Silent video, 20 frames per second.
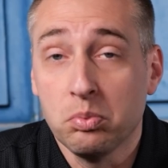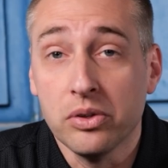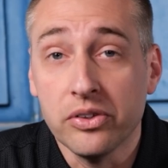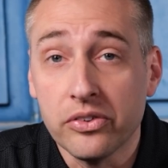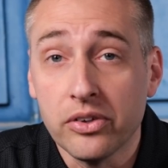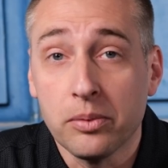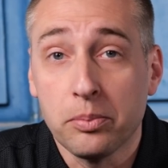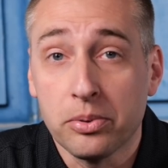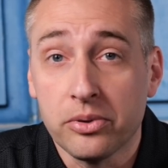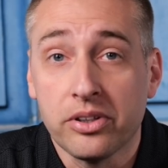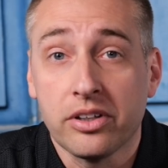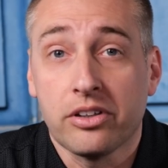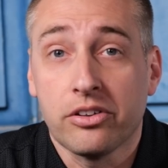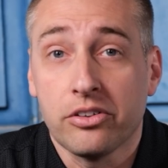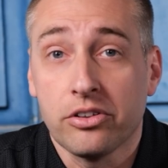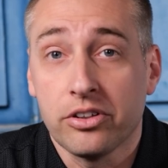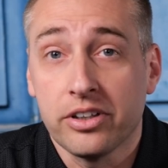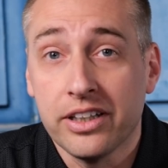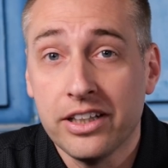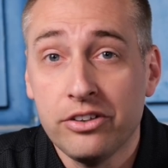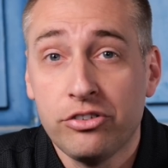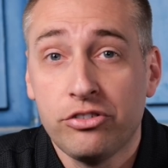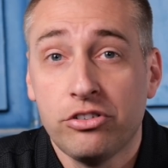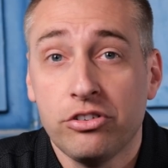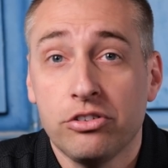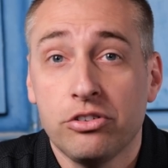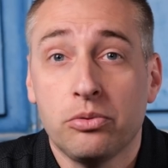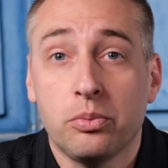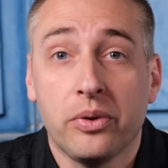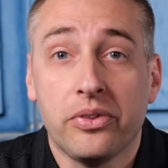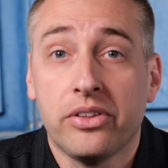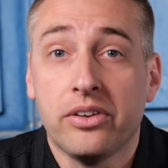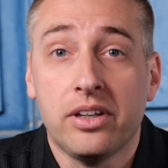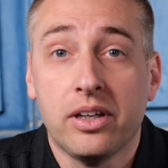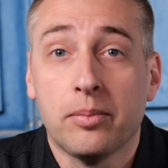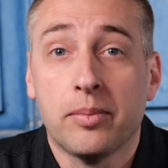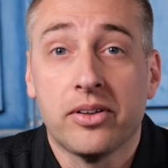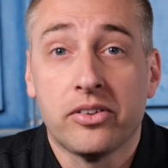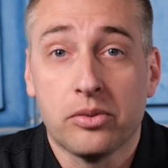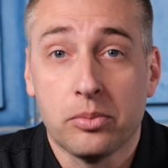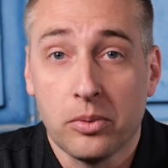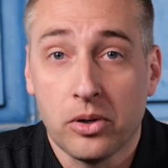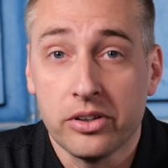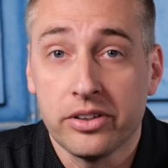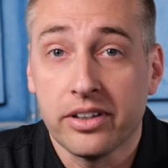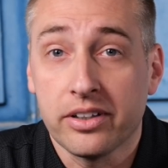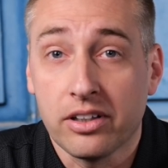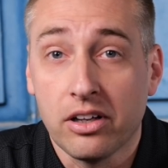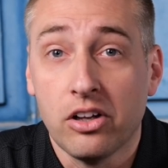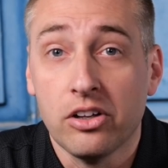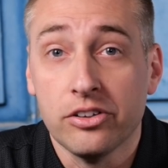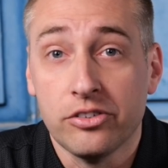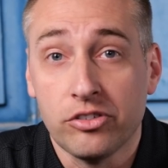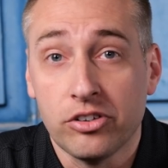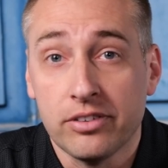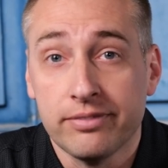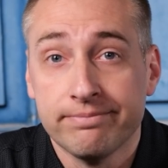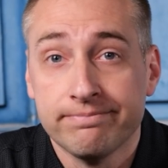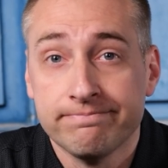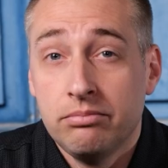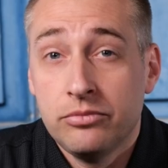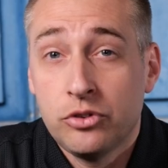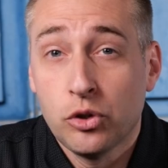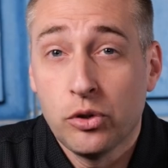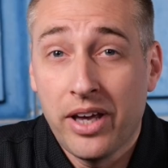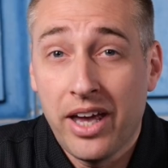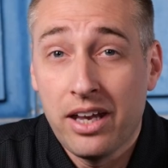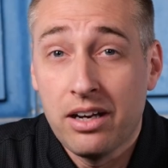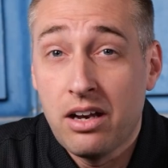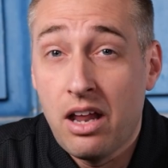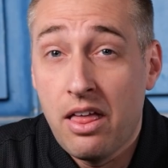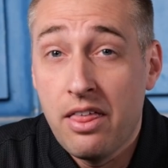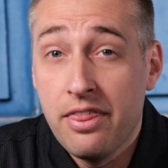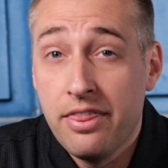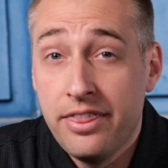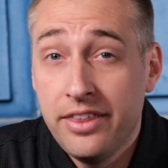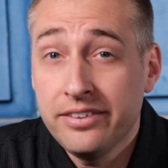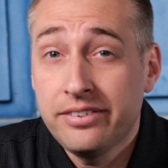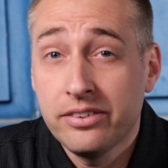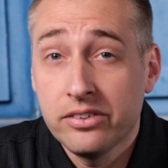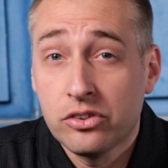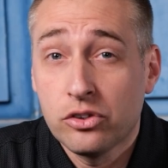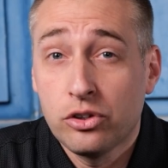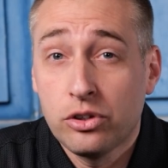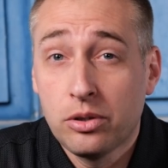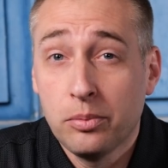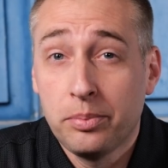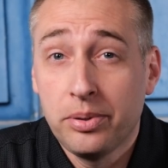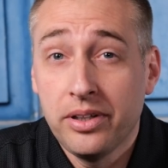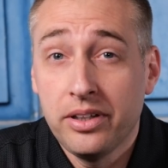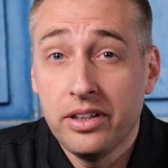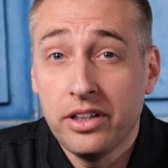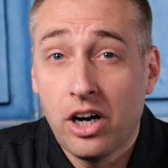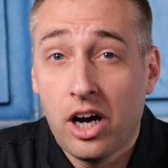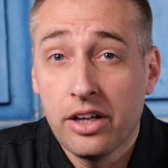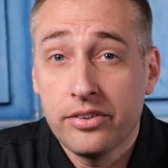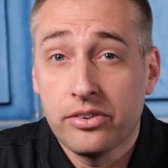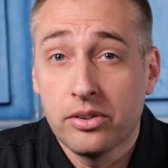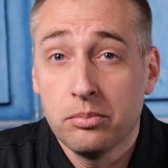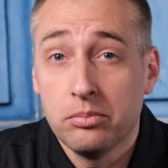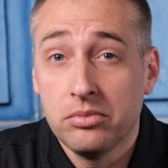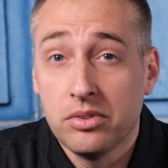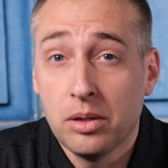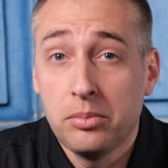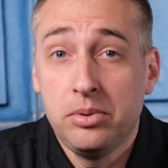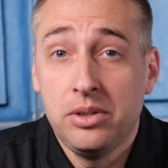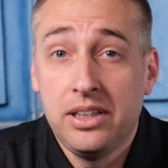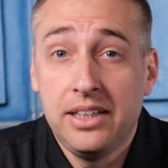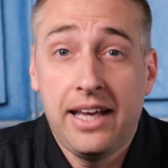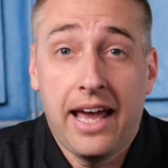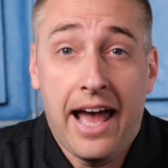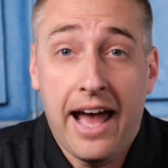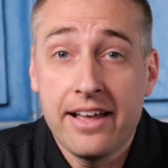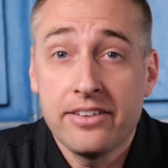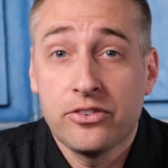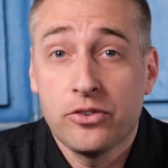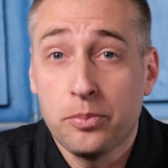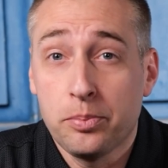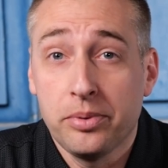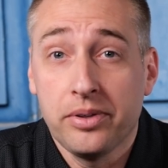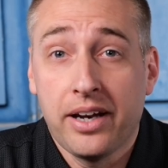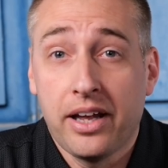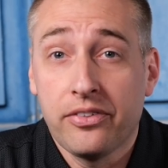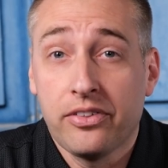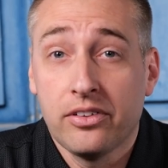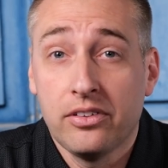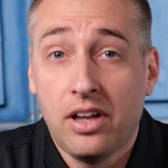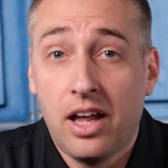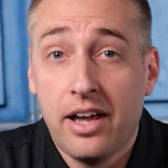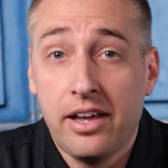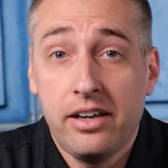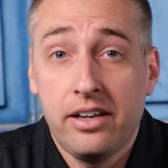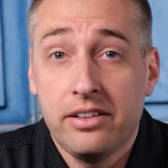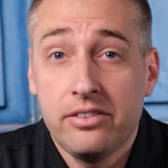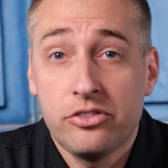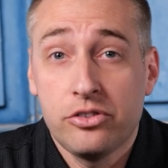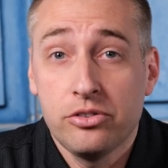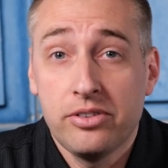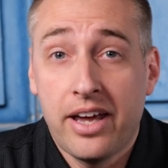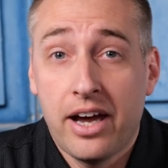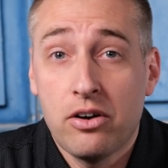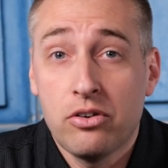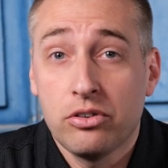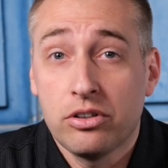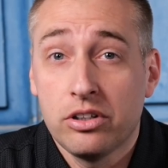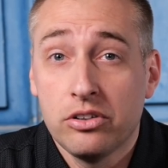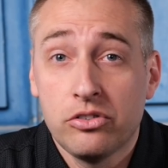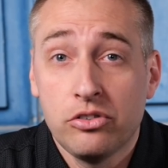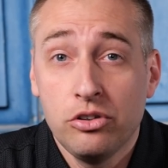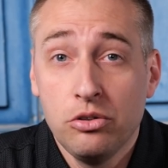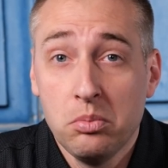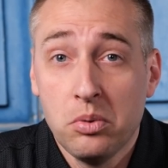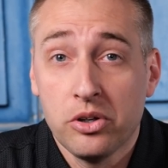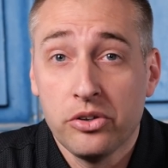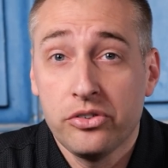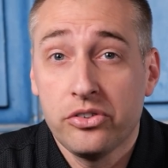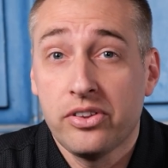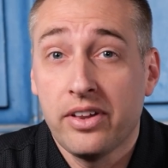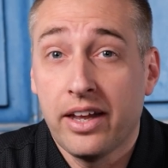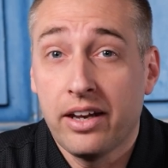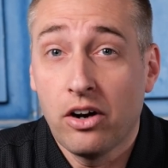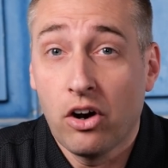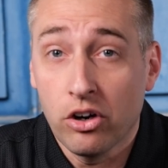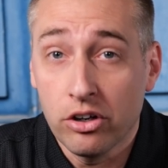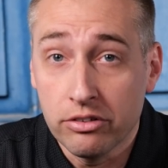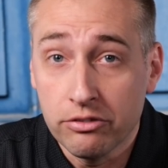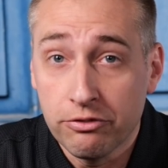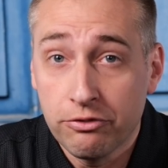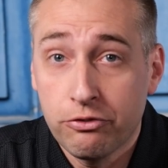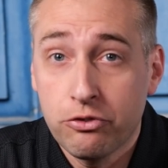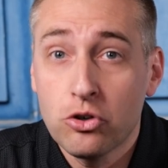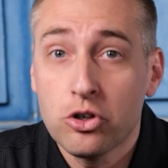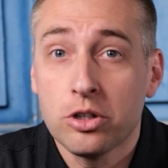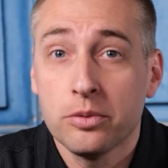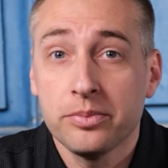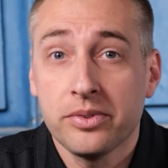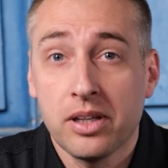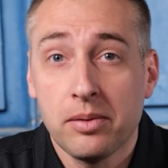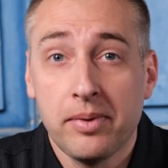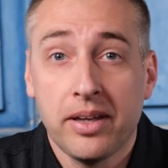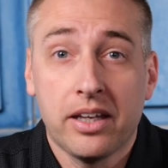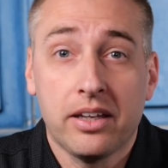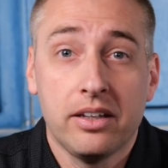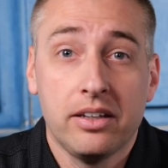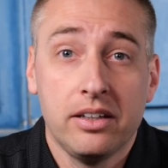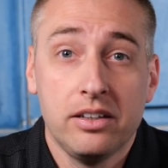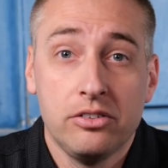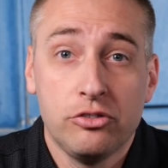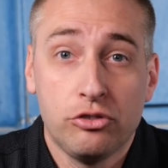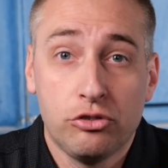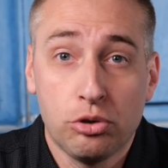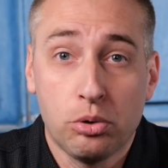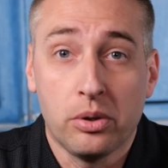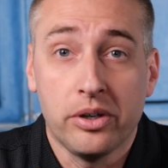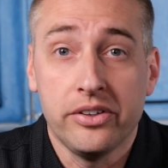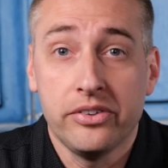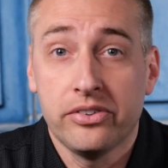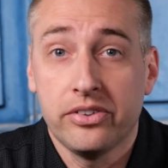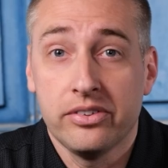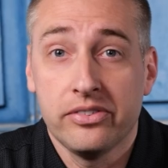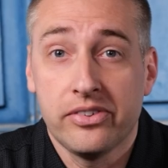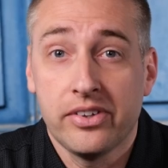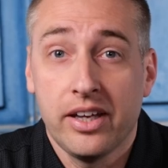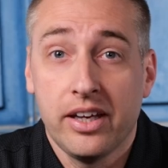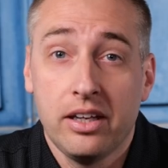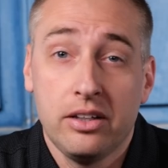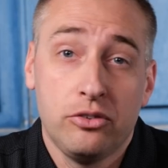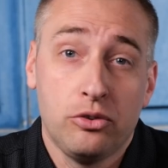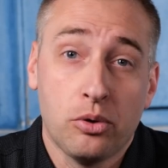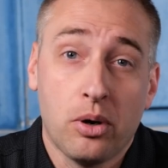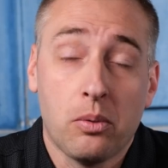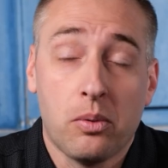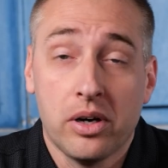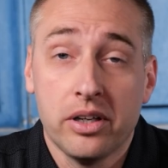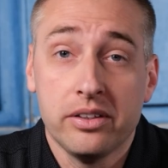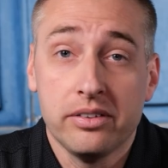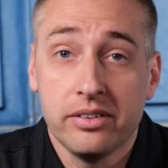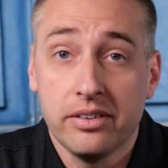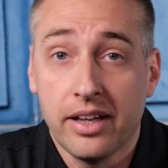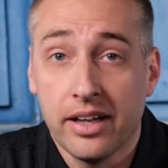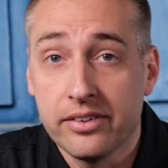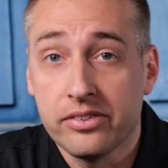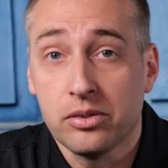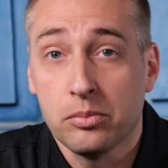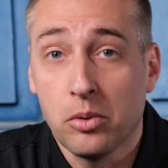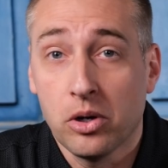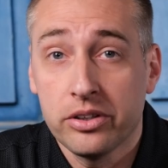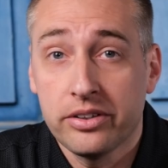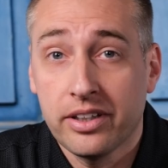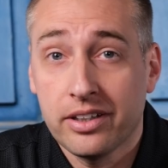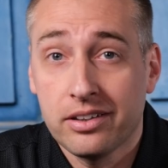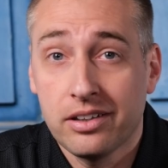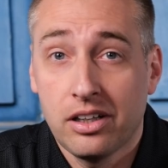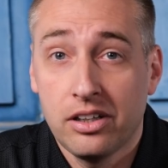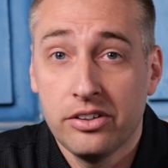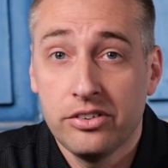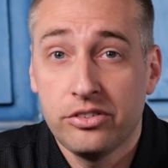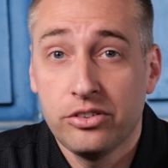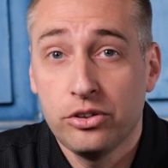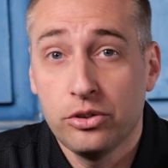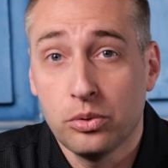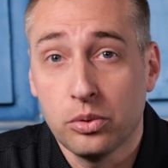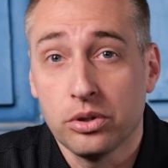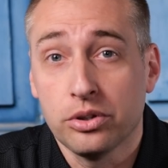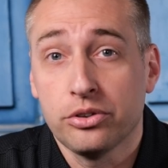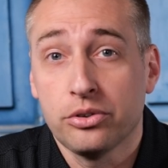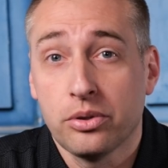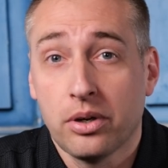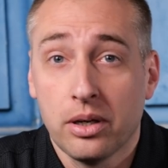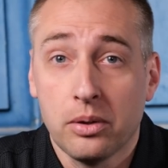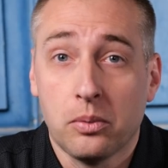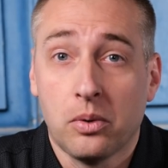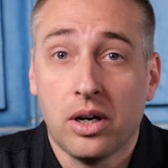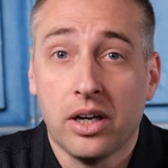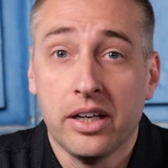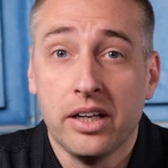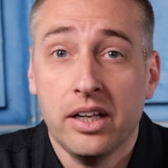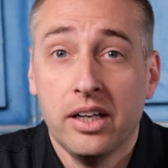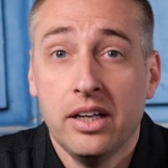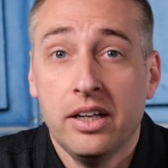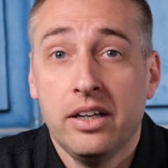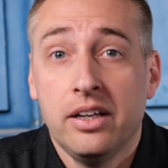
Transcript: was a particular issue with the DMSMR technology. So again, this is completely awesome. WD has split out the line, and so now consumers that are informed can make a choice and say, do I want SMR technology or do I want